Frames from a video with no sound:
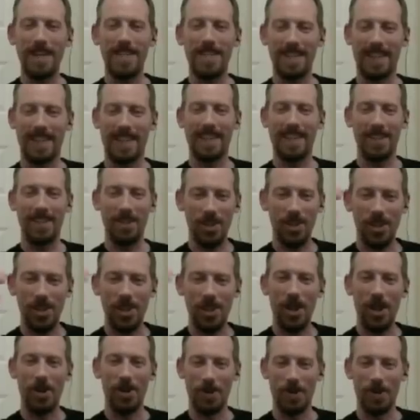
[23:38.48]

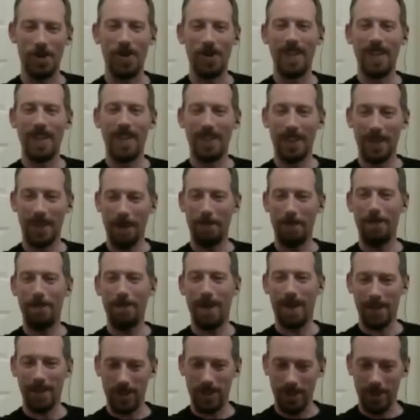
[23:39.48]
basically show the
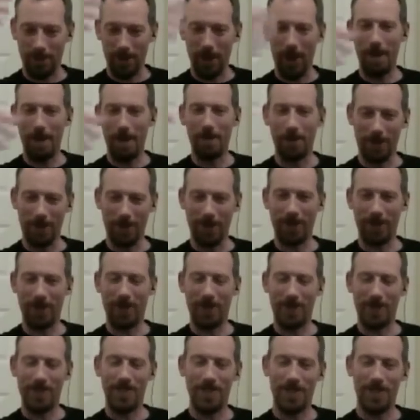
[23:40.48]
effects of armor on
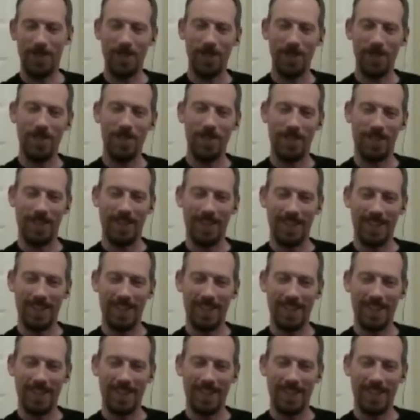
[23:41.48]
the Constitution.